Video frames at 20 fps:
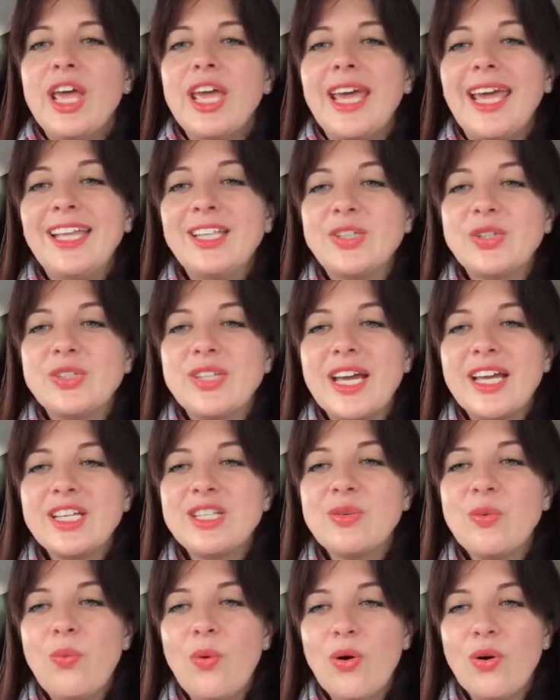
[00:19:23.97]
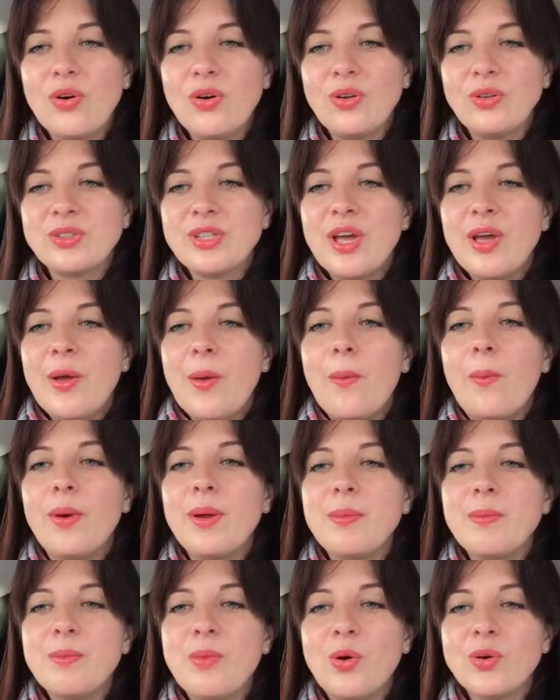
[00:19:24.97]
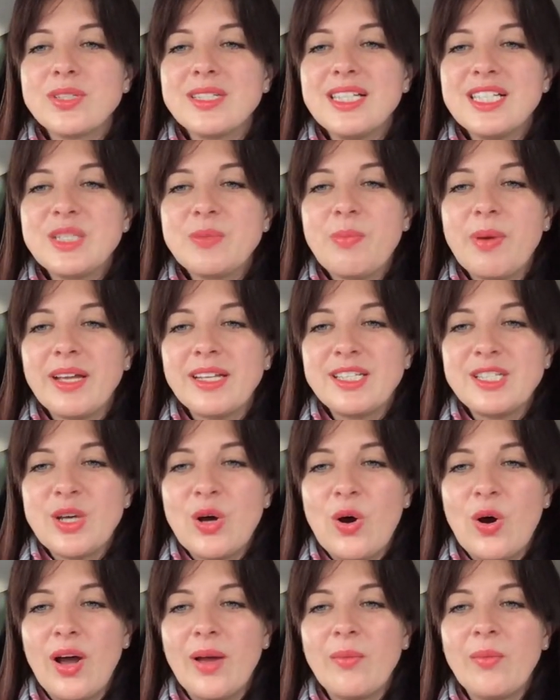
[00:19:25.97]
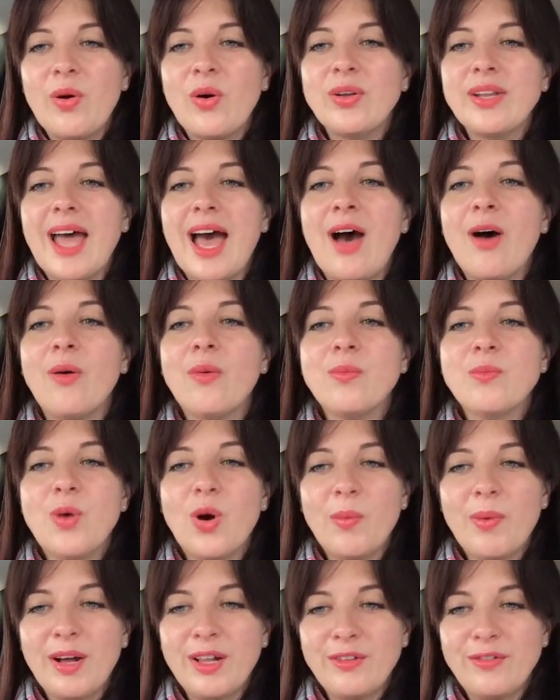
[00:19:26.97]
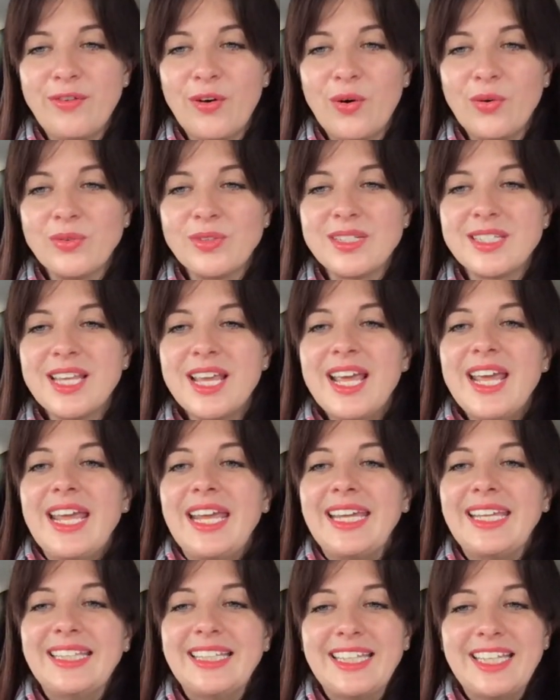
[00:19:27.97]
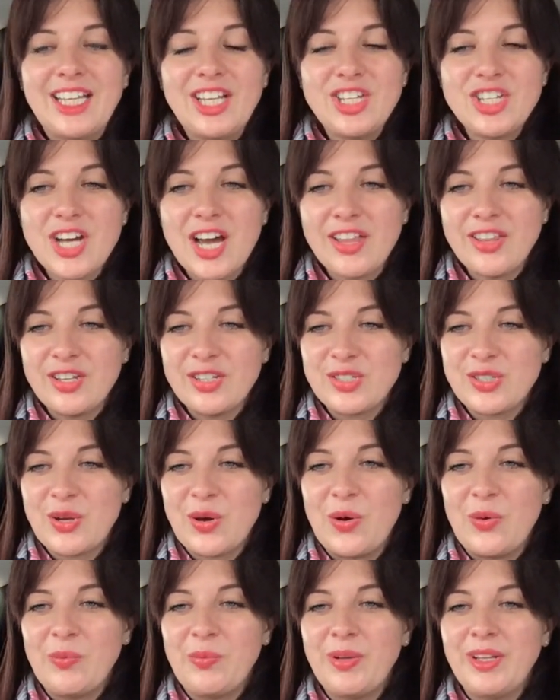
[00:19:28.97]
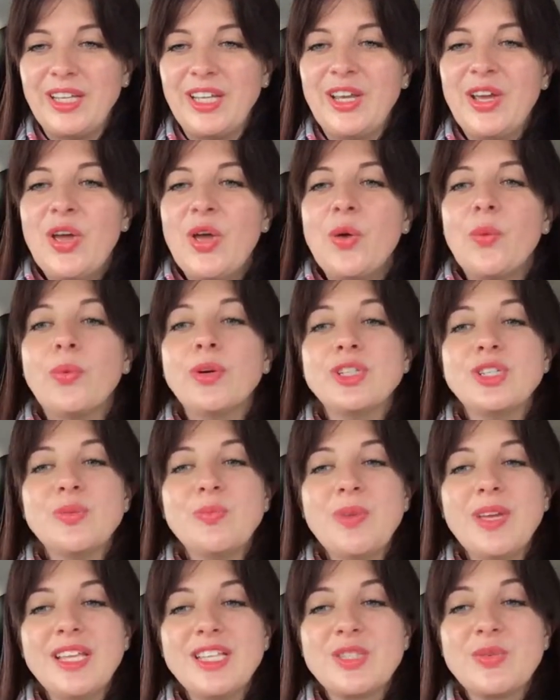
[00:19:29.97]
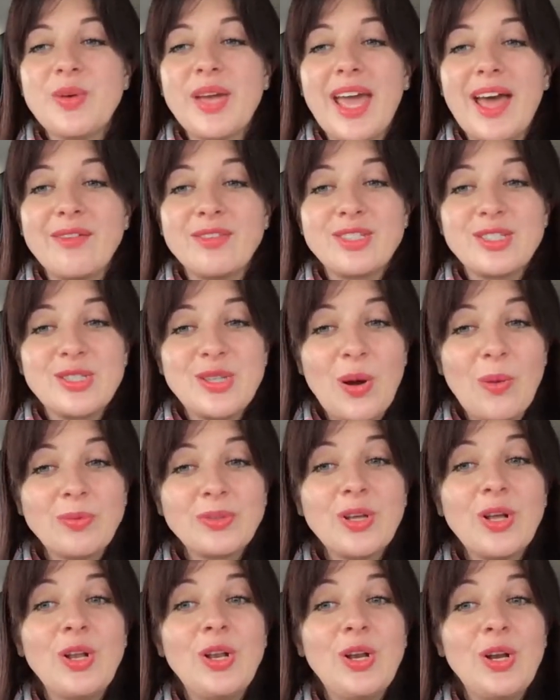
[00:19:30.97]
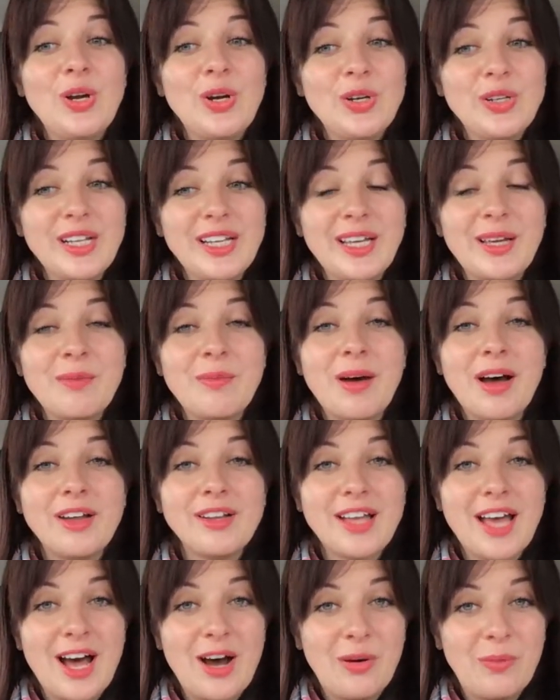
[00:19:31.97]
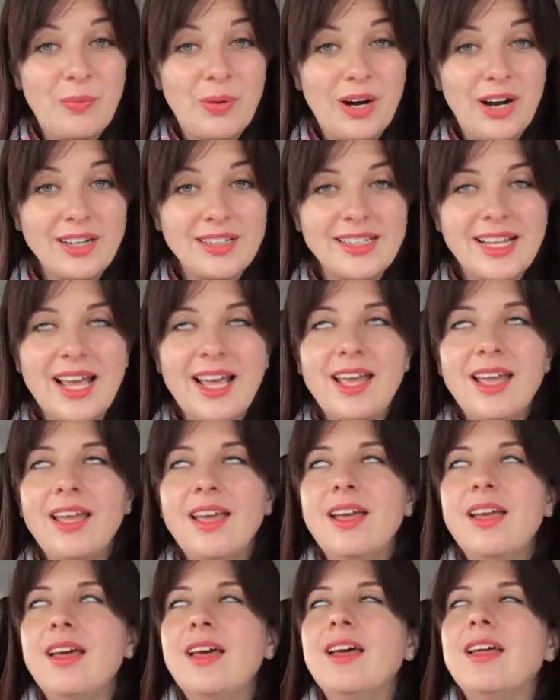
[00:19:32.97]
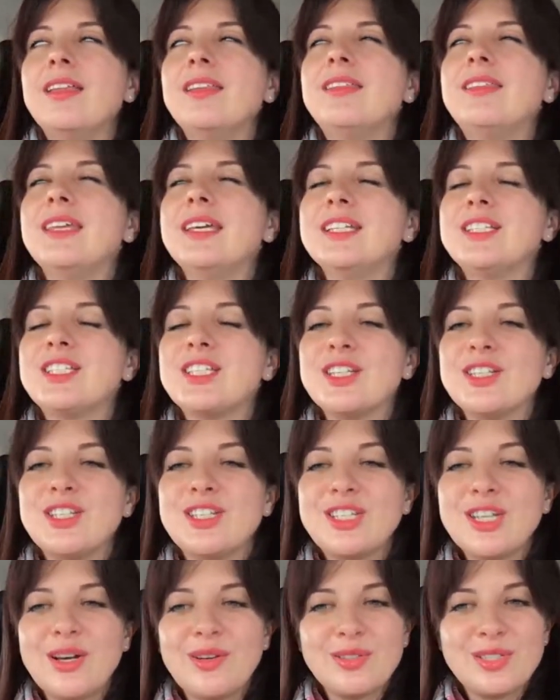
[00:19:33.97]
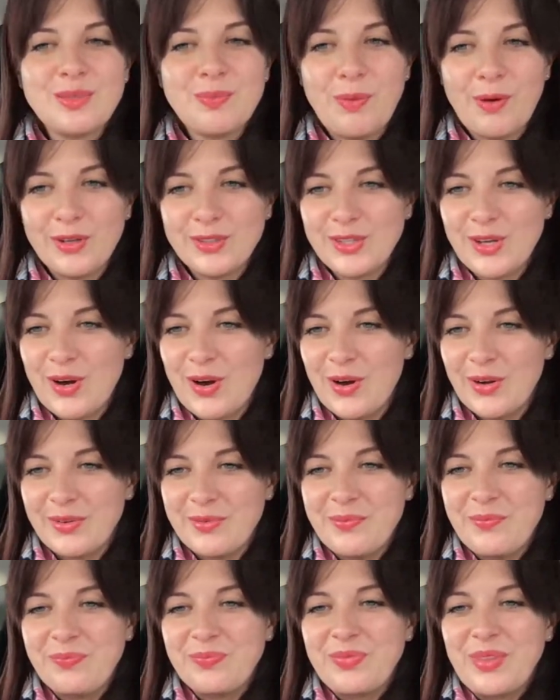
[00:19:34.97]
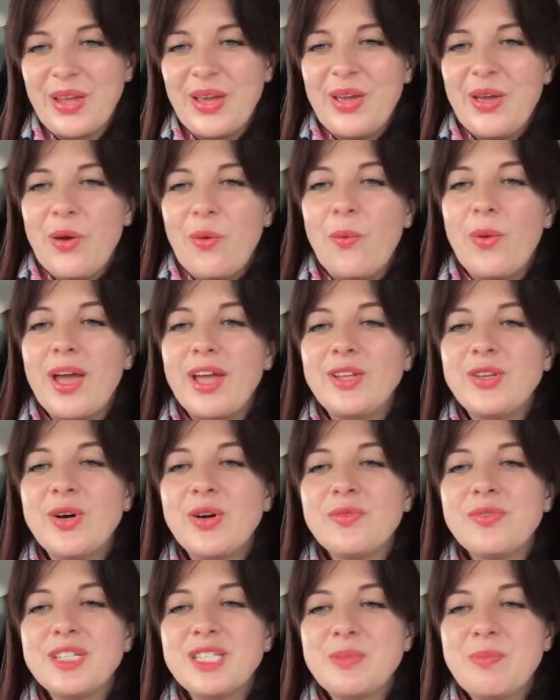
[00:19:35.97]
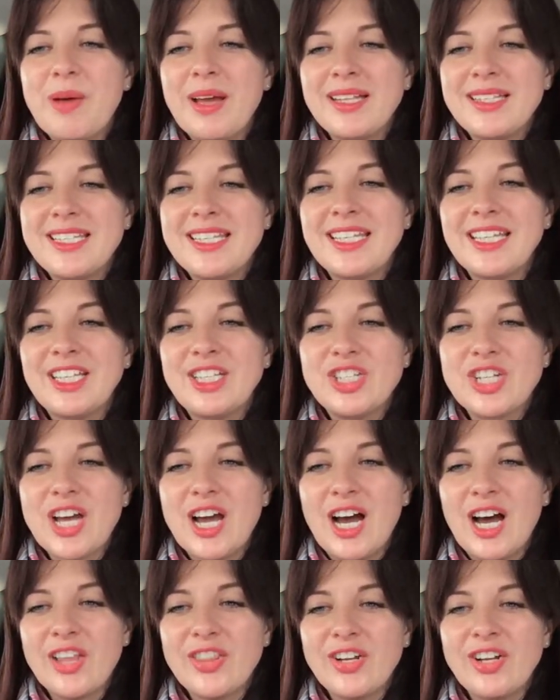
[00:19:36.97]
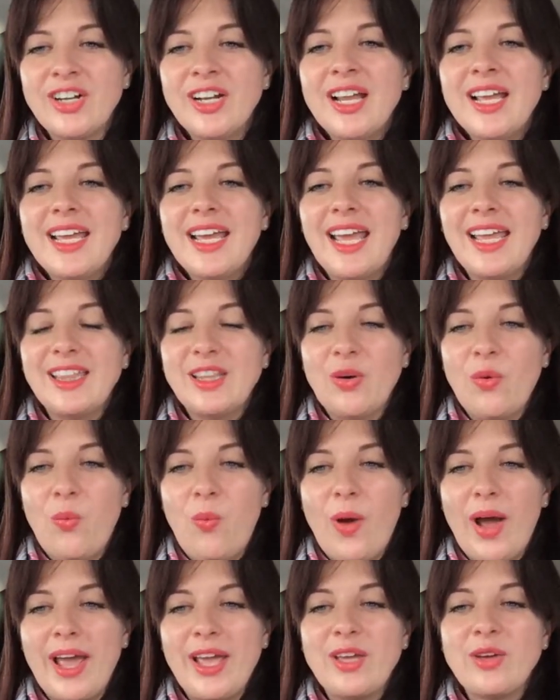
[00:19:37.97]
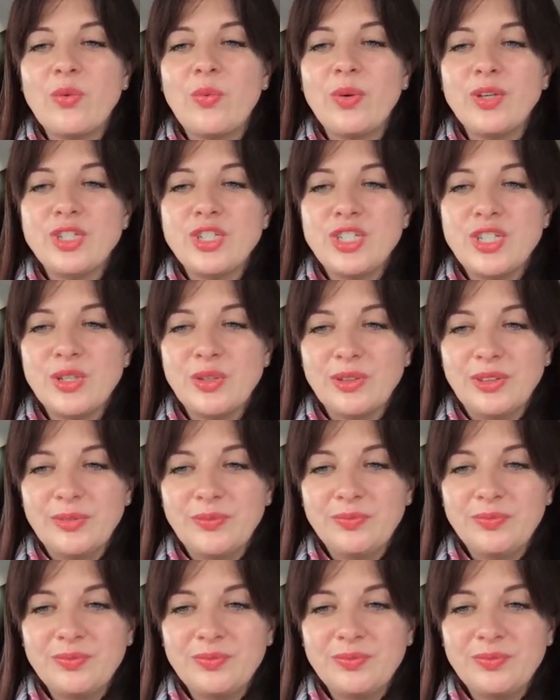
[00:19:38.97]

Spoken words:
In today's world, we mostly spend time on our mobile phones in each other's company, which means we have stopped learning about our partner. This is so spot on. We are not respecting each other in the way we should.